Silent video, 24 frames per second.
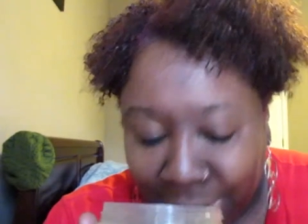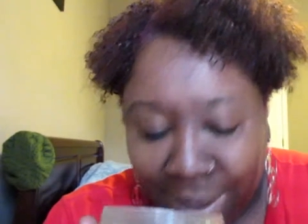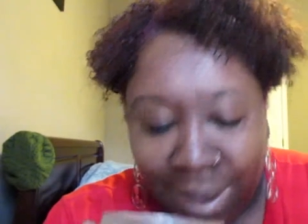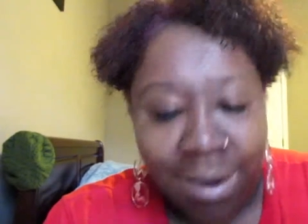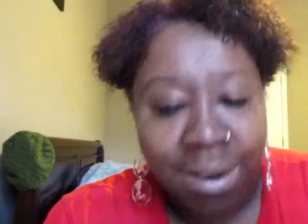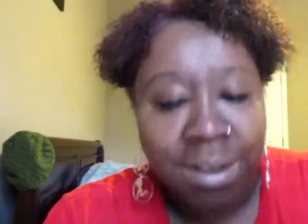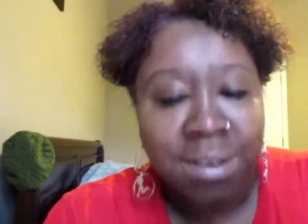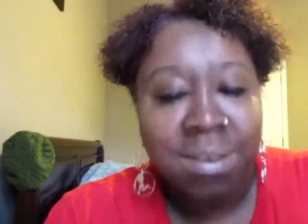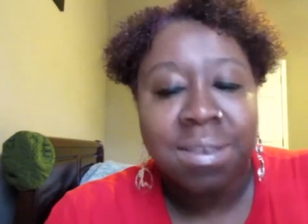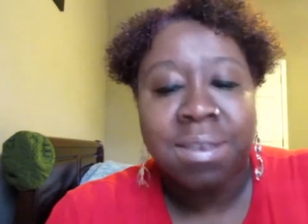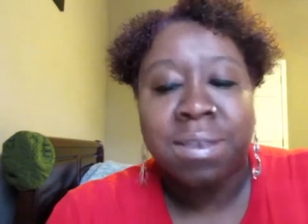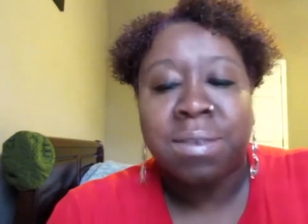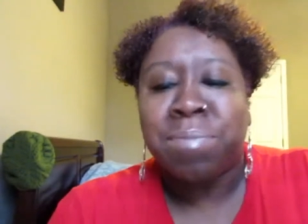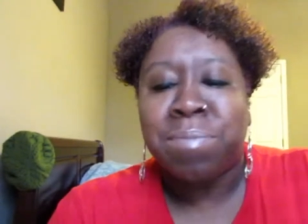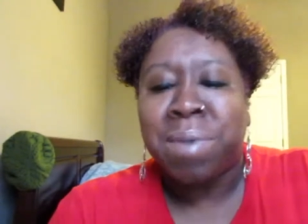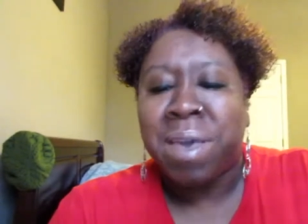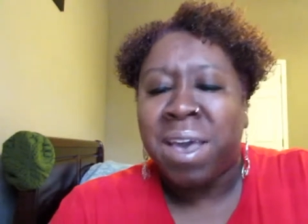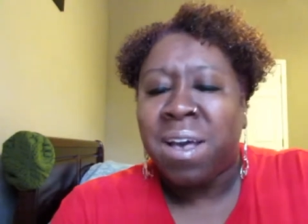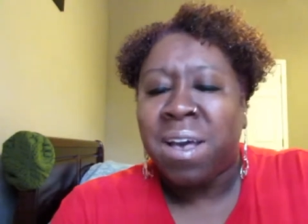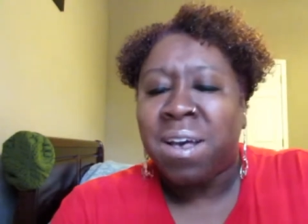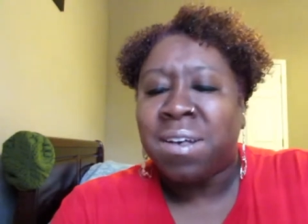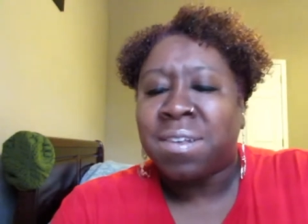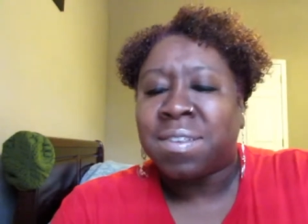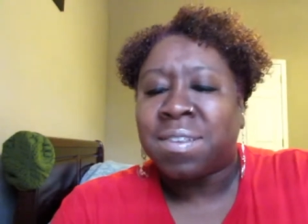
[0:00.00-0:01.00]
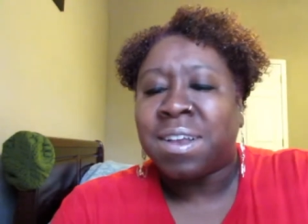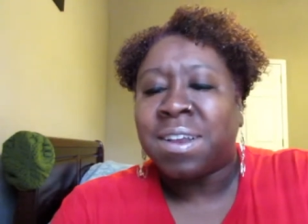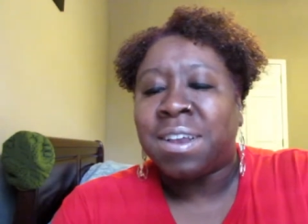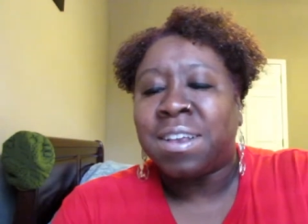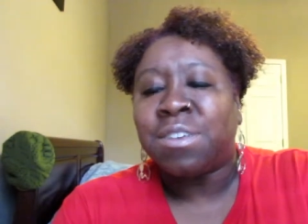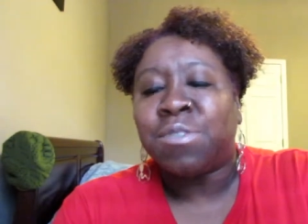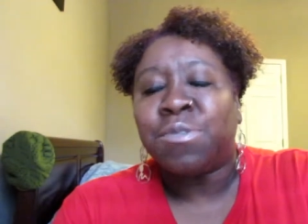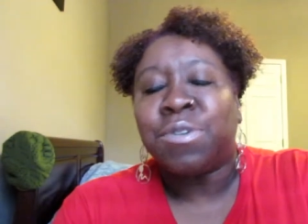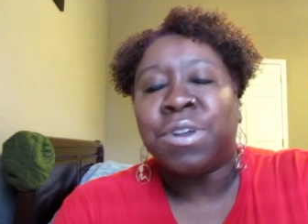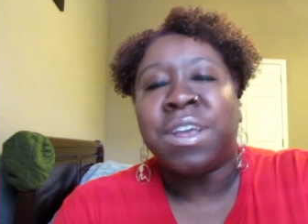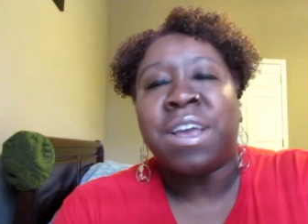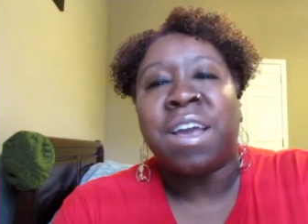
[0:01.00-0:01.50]
And it smells, it
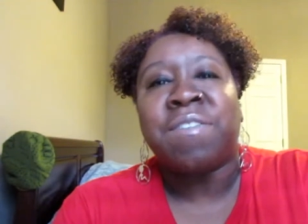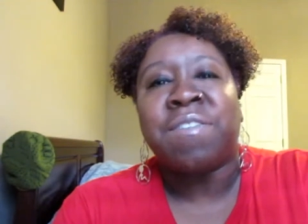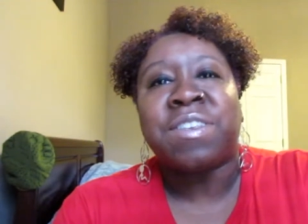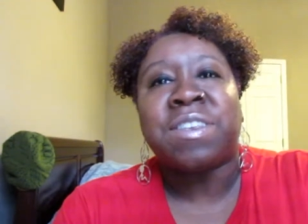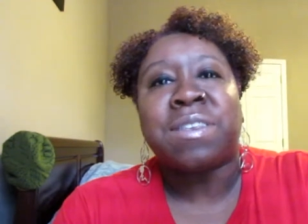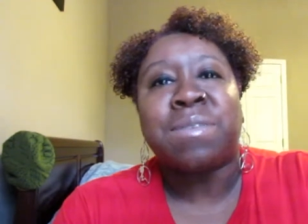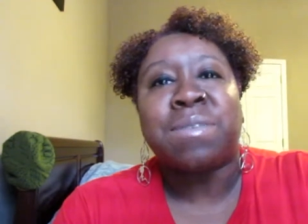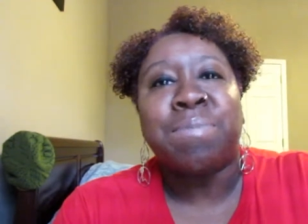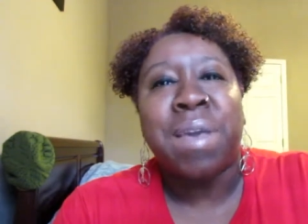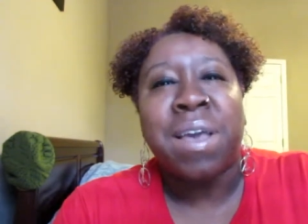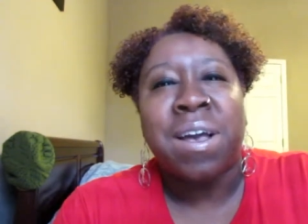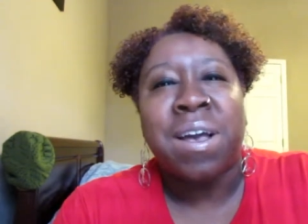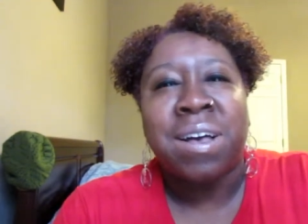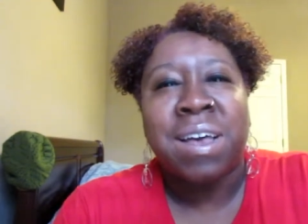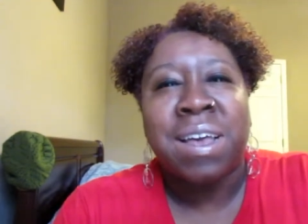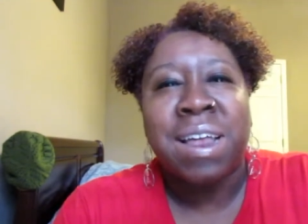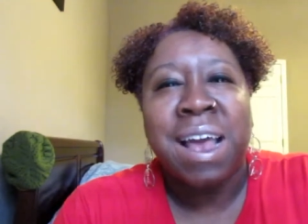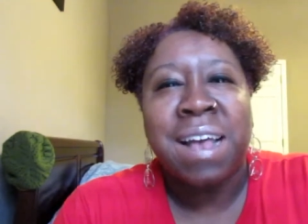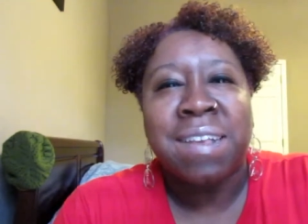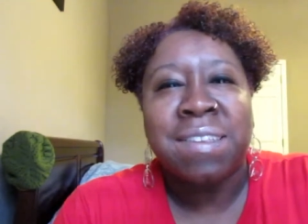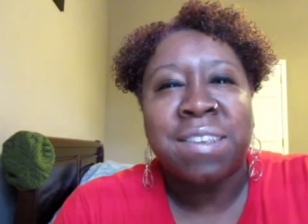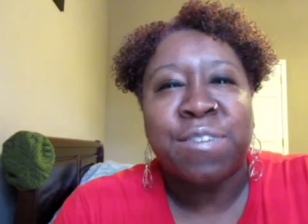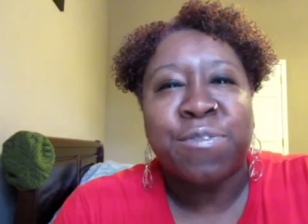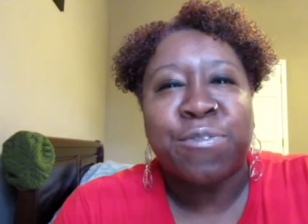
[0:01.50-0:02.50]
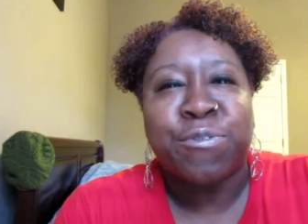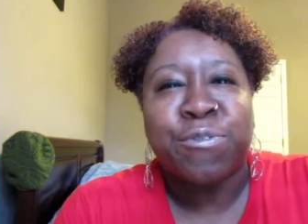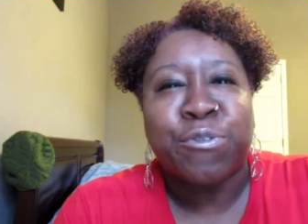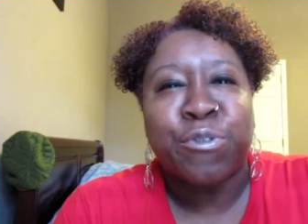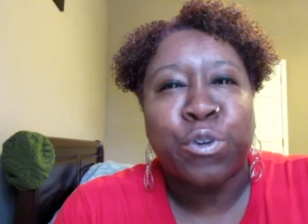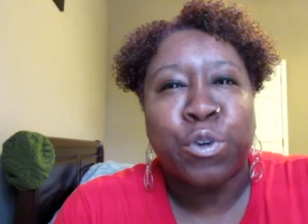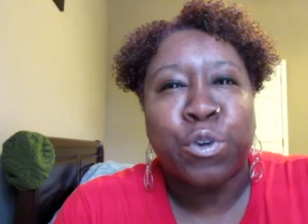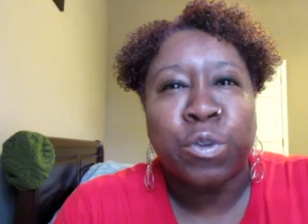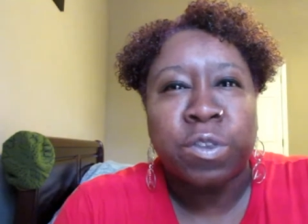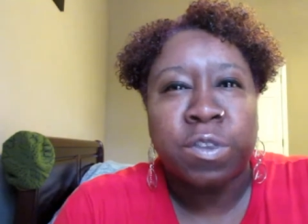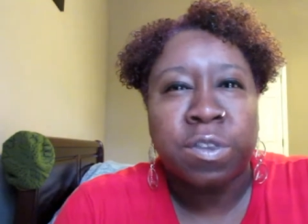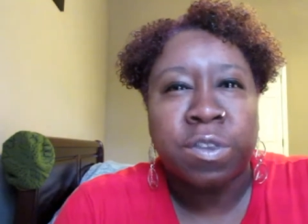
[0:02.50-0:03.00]
doesn't really have a smell, it has a
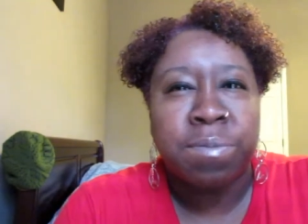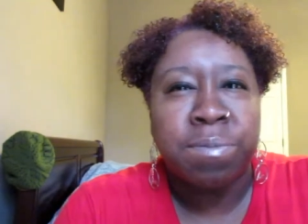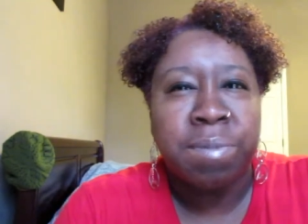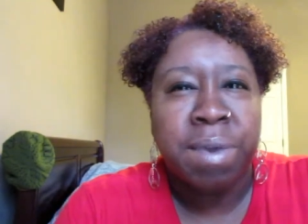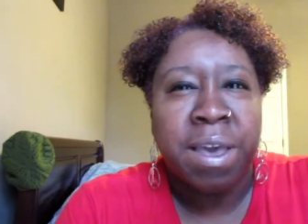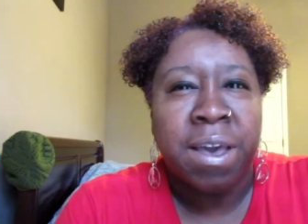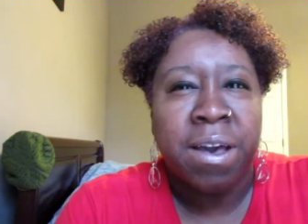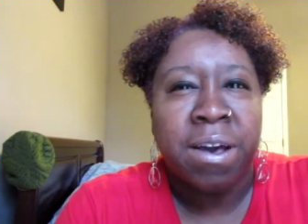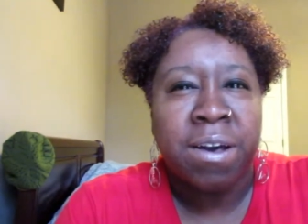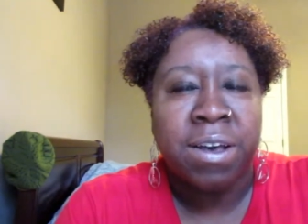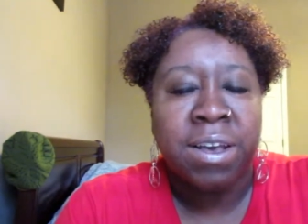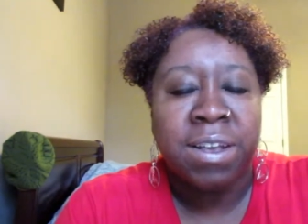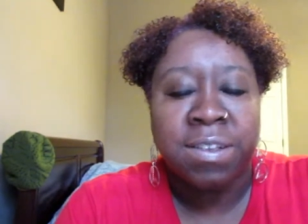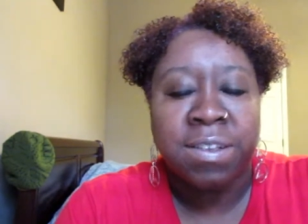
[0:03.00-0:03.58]
fruit smell.